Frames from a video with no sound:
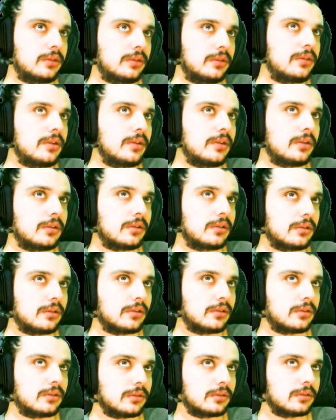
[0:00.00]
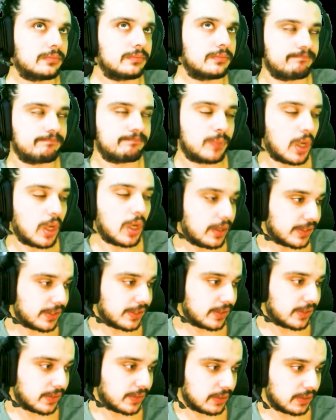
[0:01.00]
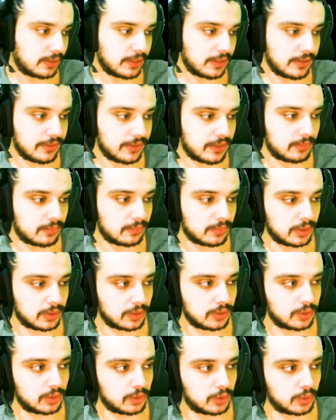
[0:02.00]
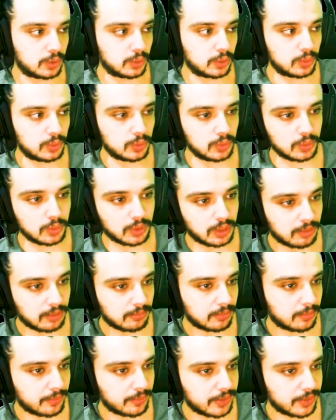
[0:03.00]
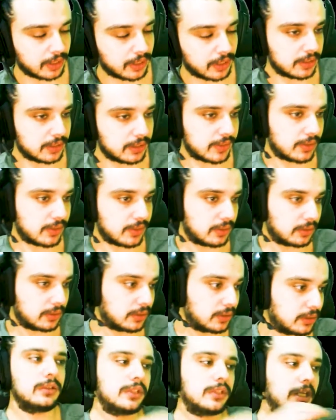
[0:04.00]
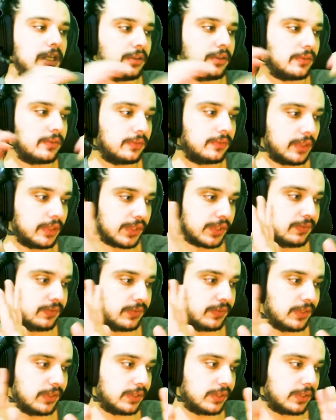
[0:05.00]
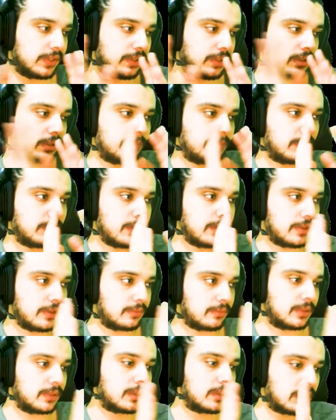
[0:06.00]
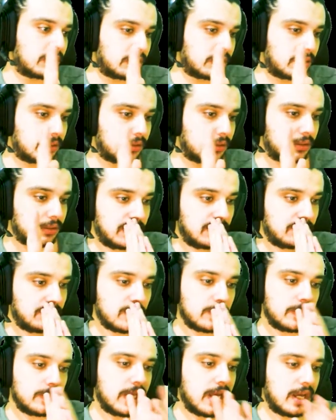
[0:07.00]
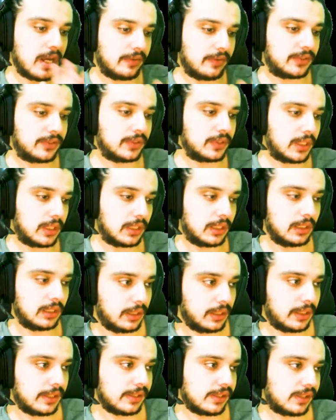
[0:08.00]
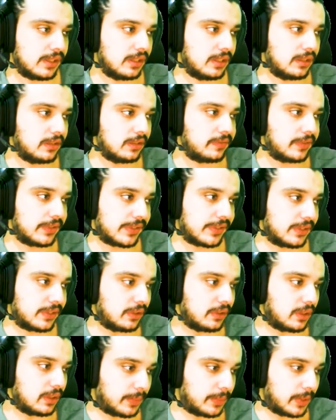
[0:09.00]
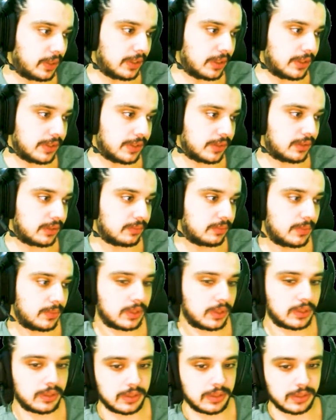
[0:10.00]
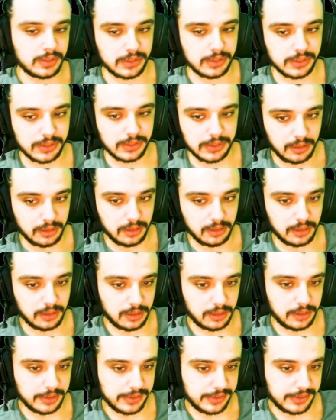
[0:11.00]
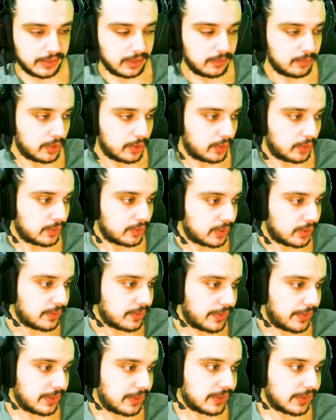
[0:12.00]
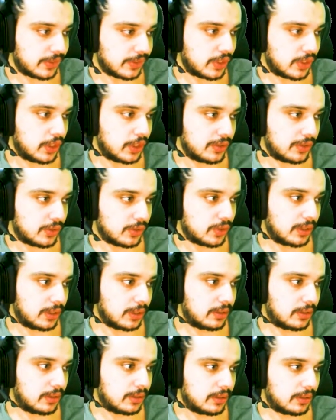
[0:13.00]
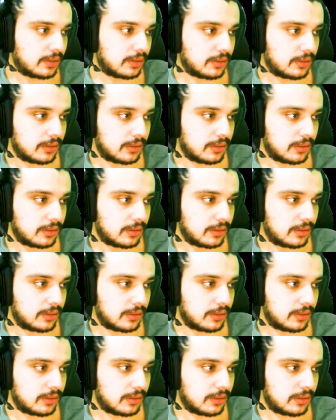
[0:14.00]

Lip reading: their process led them to come up with that kind of thought. Take their philosophies and apply them in what we have today and see if it still applies, because as time goes, things change, and